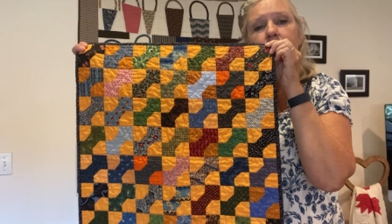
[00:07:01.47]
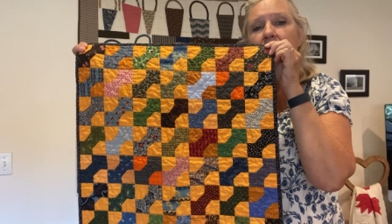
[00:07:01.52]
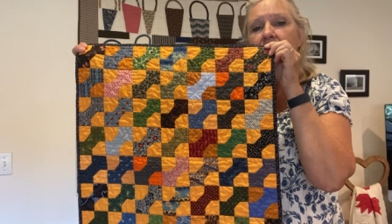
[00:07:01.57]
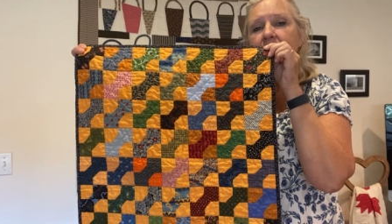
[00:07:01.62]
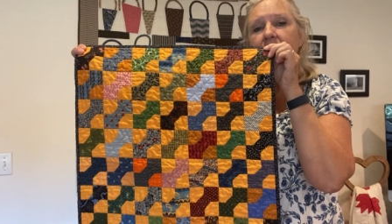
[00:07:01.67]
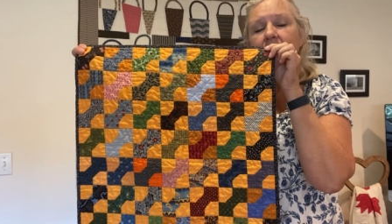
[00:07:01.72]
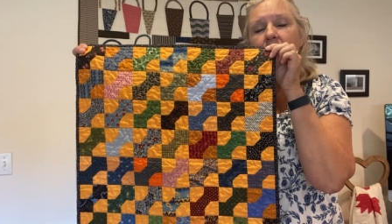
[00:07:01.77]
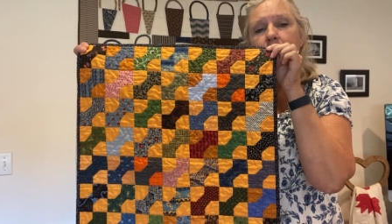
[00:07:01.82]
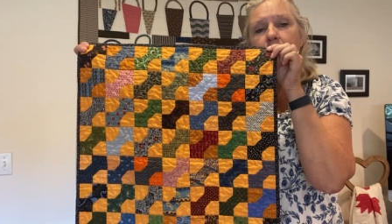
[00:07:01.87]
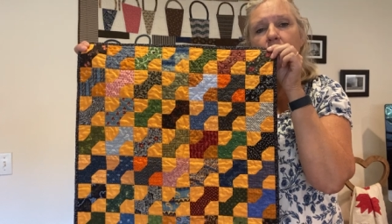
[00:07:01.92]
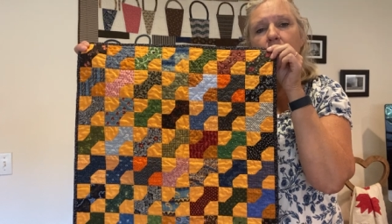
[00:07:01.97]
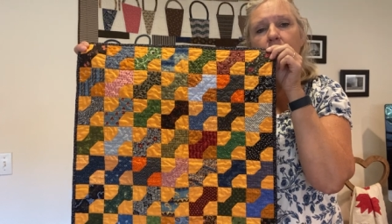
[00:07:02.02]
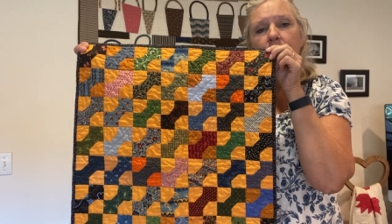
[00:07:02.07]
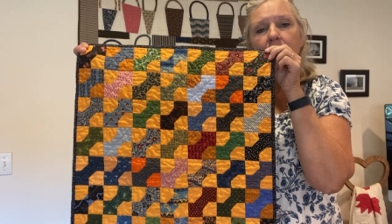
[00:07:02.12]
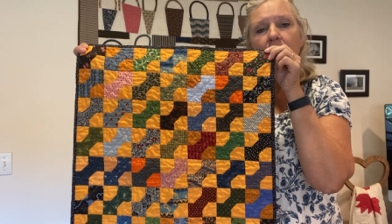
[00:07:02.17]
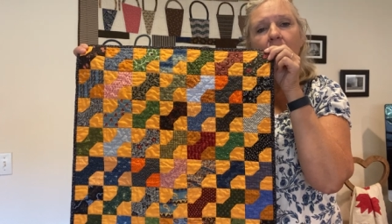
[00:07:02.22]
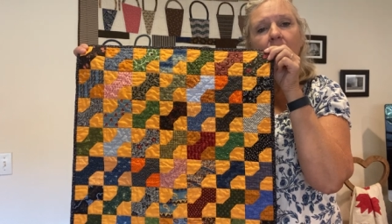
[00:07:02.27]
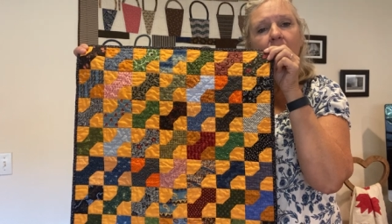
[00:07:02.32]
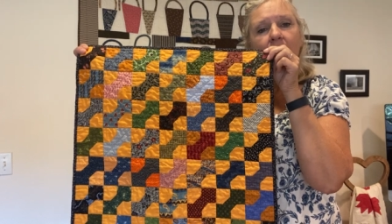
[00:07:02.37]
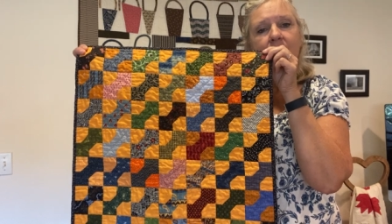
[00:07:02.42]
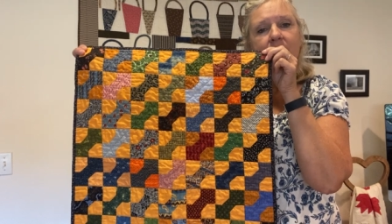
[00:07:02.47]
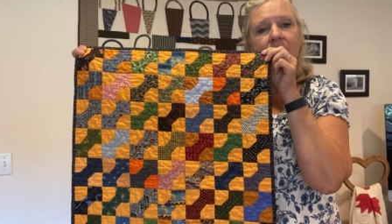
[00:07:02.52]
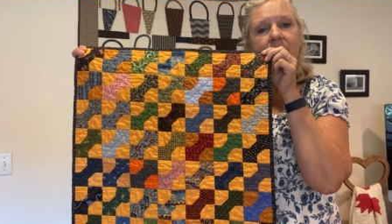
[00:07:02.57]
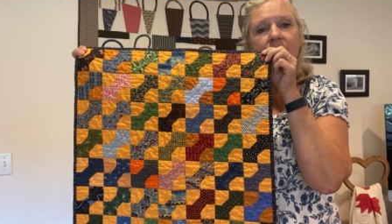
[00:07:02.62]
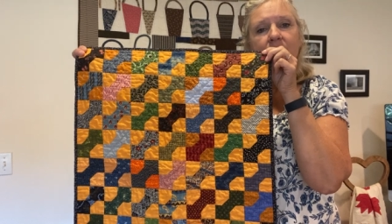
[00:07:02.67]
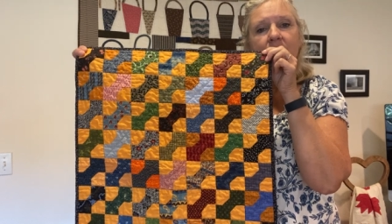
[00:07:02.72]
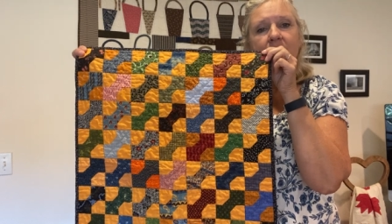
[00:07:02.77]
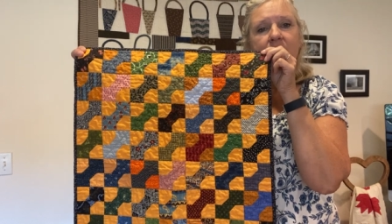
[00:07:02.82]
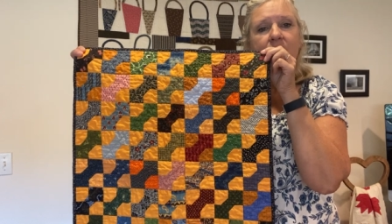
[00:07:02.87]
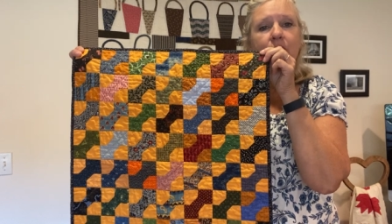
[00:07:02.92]
made a couple of blocks and
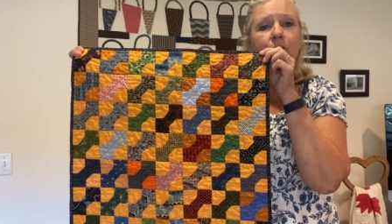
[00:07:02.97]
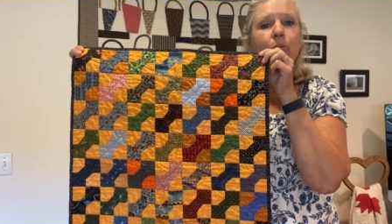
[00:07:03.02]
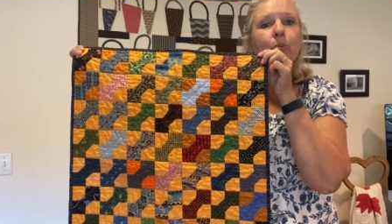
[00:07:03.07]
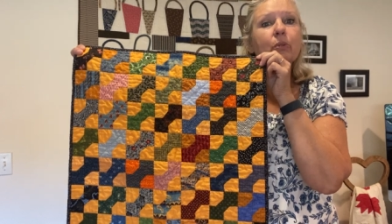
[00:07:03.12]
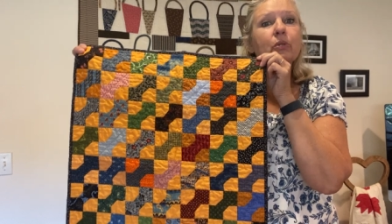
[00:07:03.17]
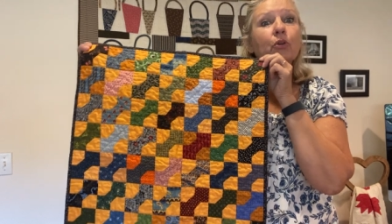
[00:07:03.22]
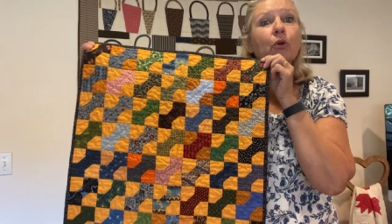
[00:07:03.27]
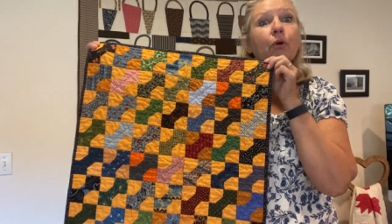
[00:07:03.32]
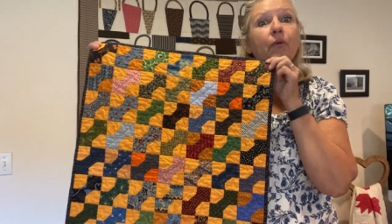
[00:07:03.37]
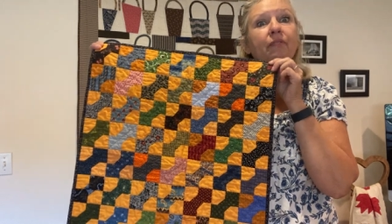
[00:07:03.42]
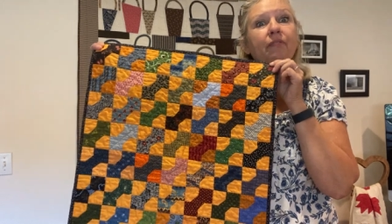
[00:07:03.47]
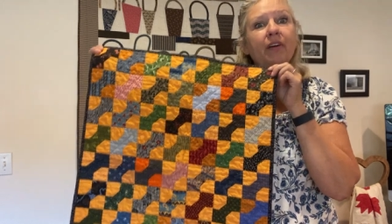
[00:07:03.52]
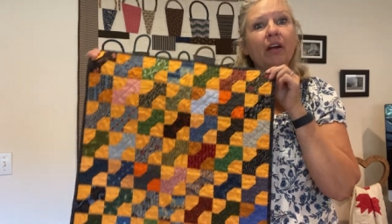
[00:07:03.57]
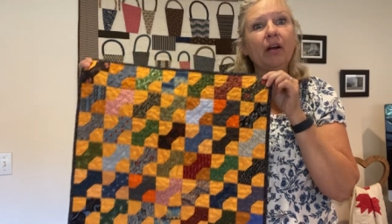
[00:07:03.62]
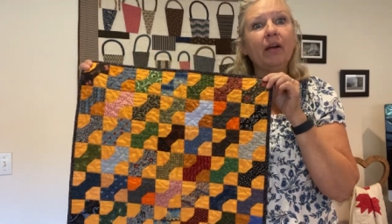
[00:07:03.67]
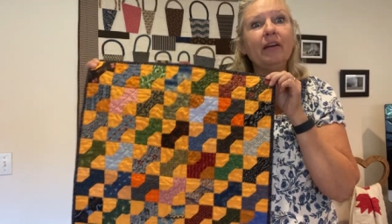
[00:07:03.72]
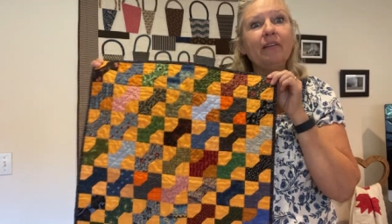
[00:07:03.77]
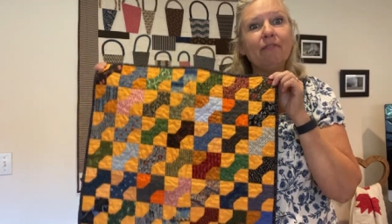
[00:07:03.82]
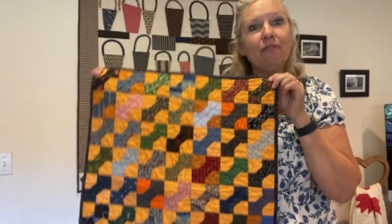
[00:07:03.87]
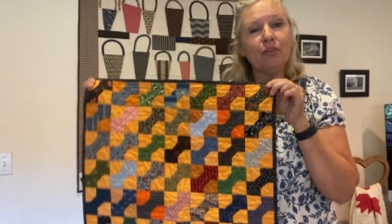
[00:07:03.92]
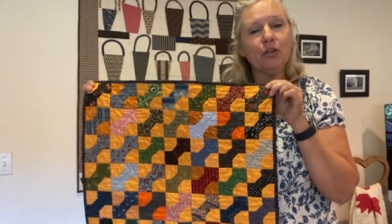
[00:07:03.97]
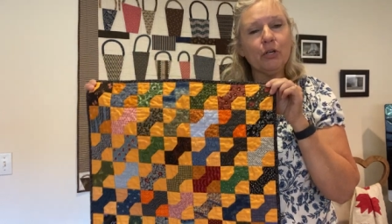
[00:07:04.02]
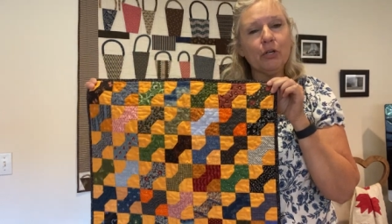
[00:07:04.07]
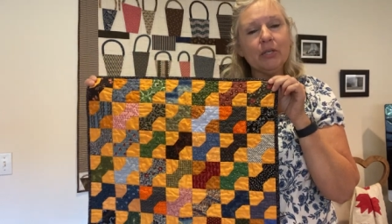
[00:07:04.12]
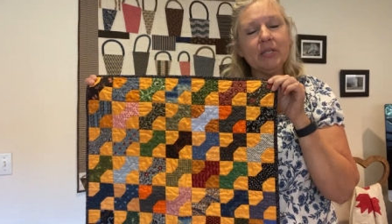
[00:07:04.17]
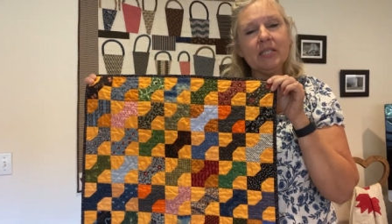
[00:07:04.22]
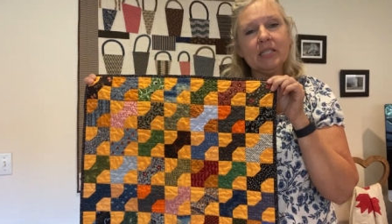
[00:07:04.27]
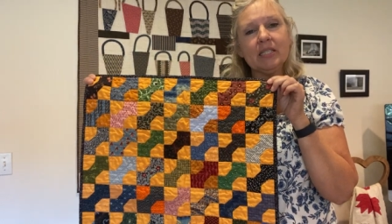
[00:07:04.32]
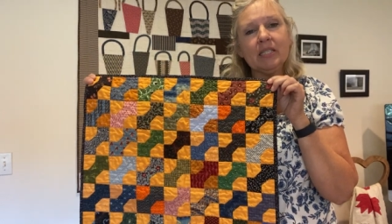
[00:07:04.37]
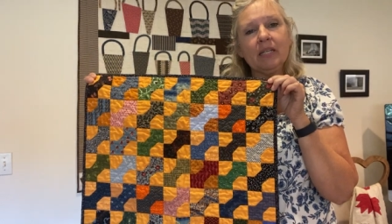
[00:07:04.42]
this, this was her very
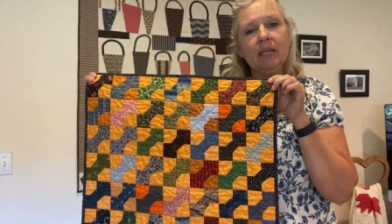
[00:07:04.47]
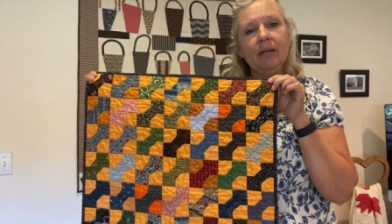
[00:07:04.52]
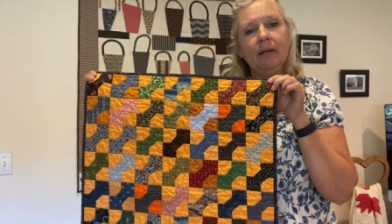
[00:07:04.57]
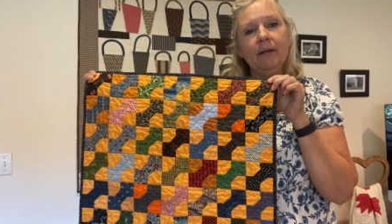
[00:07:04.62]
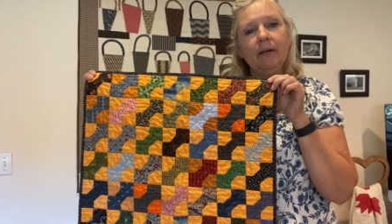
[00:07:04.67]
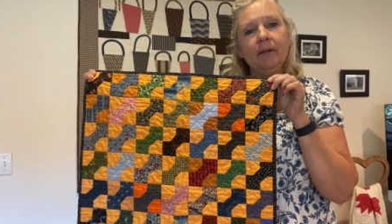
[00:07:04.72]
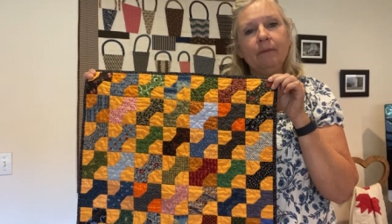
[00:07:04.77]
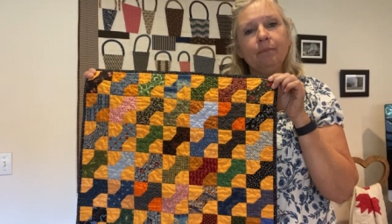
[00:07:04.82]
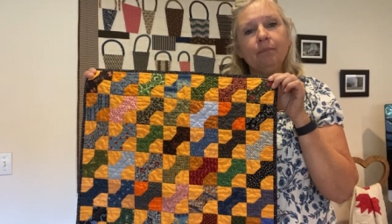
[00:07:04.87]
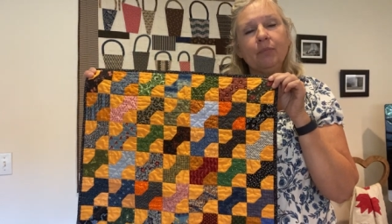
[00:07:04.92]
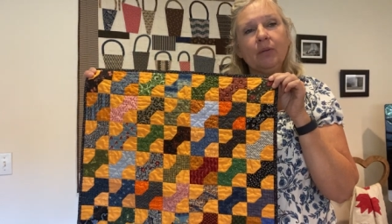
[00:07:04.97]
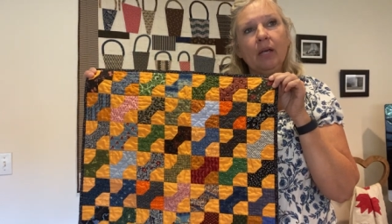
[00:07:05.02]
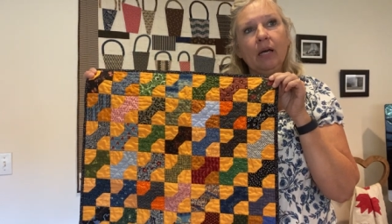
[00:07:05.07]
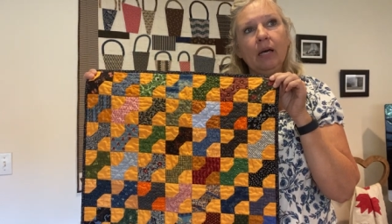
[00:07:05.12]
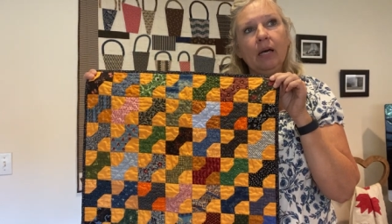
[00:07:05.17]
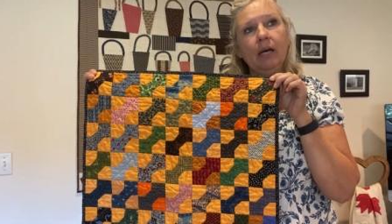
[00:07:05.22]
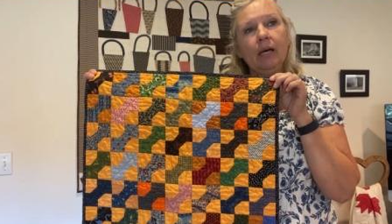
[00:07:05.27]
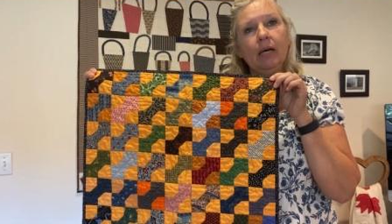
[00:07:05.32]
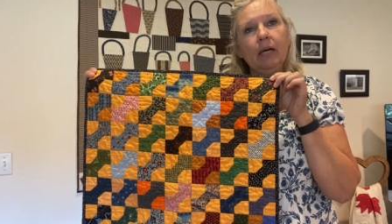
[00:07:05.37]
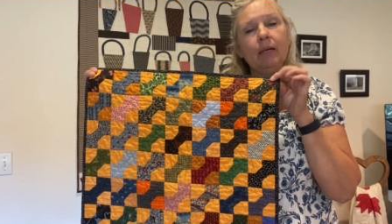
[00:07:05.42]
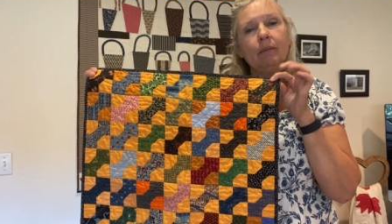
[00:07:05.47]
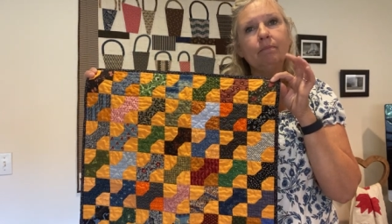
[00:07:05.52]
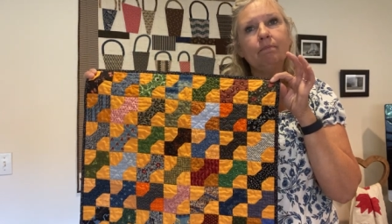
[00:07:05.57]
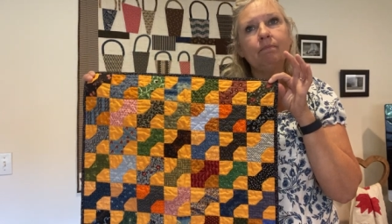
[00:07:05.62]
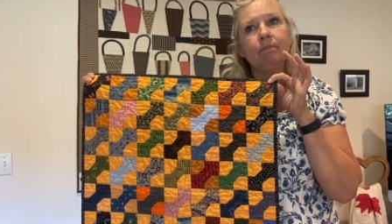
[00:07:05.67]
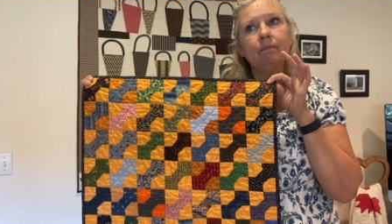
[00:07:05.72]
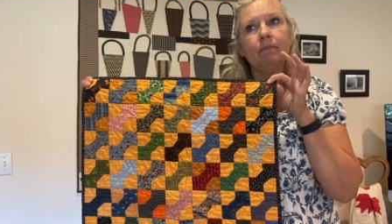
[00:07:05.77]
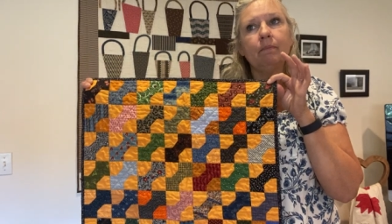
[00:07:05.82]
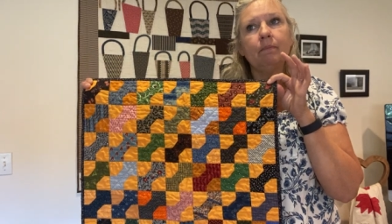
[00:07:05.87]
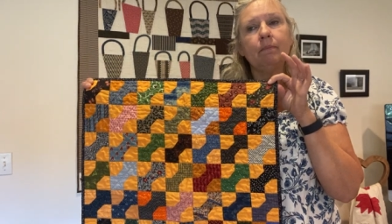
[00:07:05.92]
first
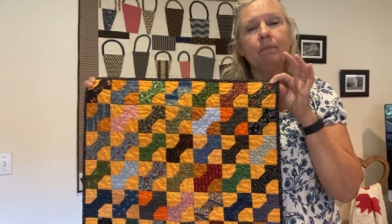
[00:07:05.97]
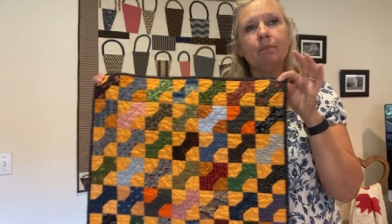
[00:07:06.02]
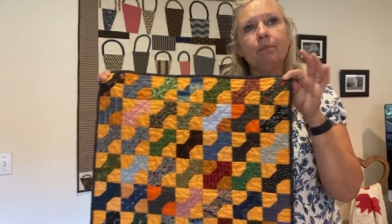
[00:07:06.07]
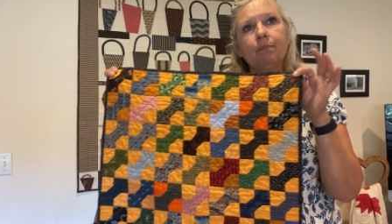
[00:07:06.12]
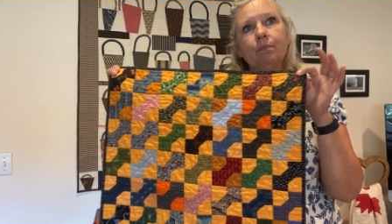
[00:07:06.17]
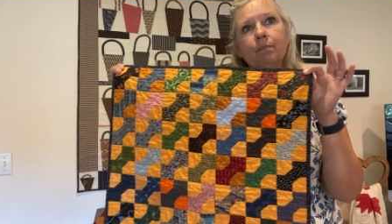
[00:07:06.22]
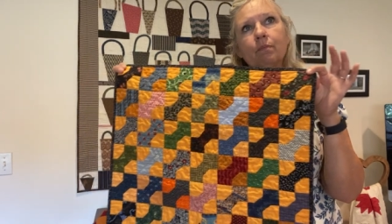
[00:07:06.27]
um,